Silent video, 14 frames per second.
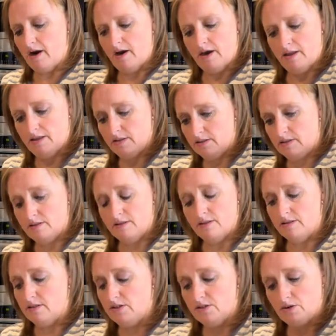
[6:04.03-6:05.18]
And this is
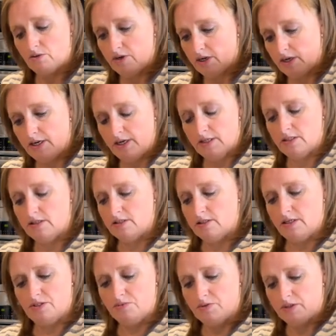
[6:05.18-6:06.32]
so good. It's
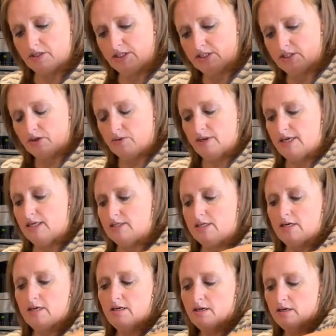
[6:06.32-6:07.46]
really so
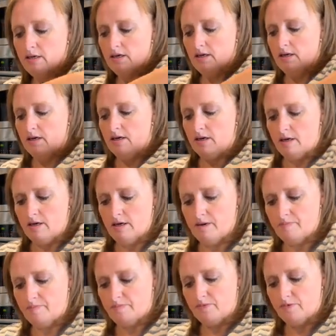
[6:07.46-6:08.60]
easy
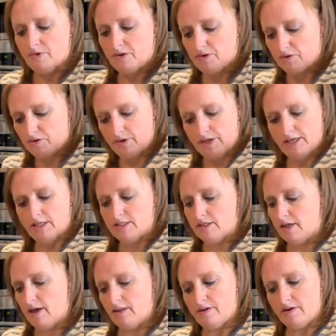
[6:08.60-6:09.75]
when you're throwing it
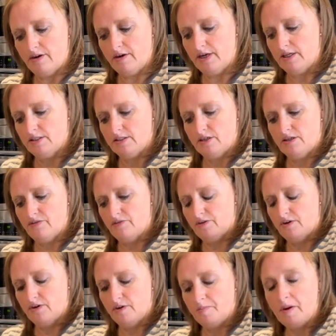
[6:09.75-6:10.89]
together, and it's good for a
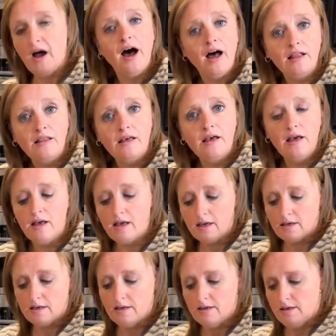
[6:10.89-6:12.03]
potluck.
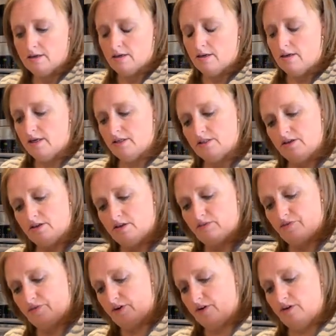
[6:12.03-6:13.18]
It's good
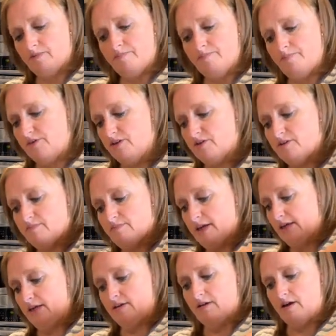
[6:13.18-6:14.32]
for just any
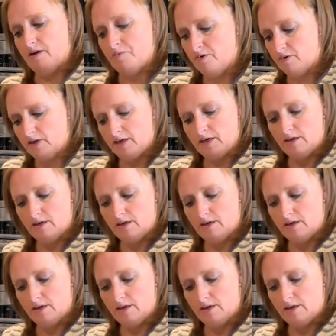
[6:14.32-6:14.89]
time, really.